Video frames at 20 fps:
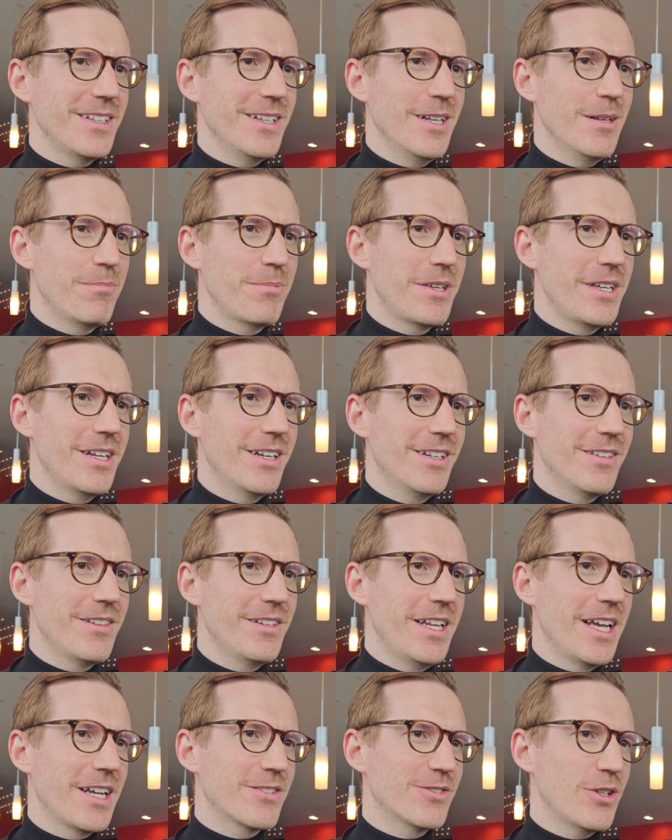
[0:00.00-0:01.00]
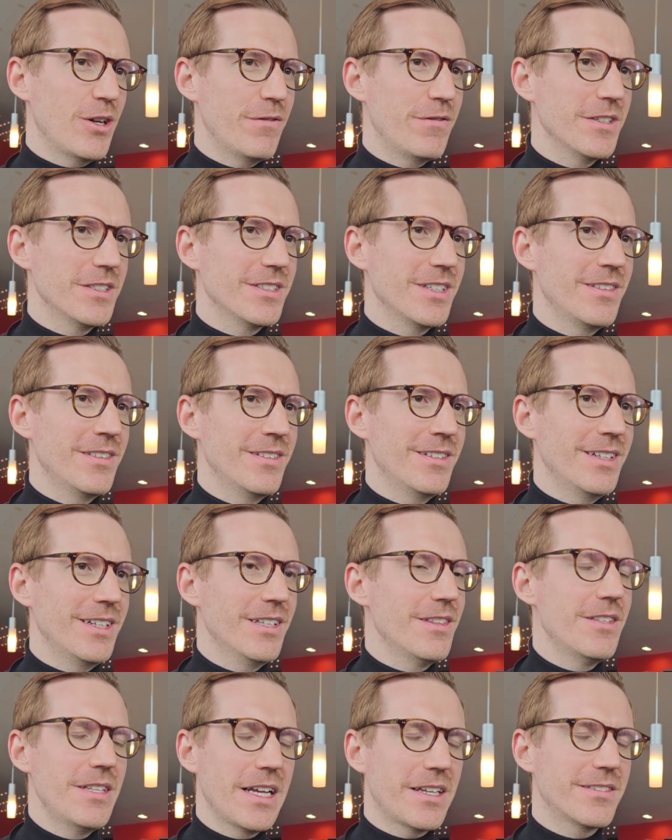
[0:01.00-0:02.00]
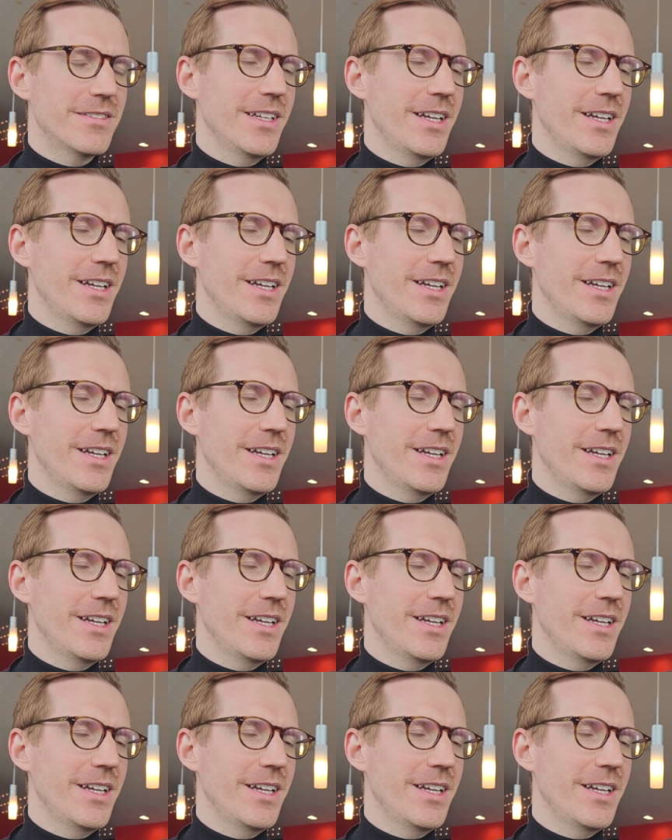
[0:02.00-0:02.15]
appear the next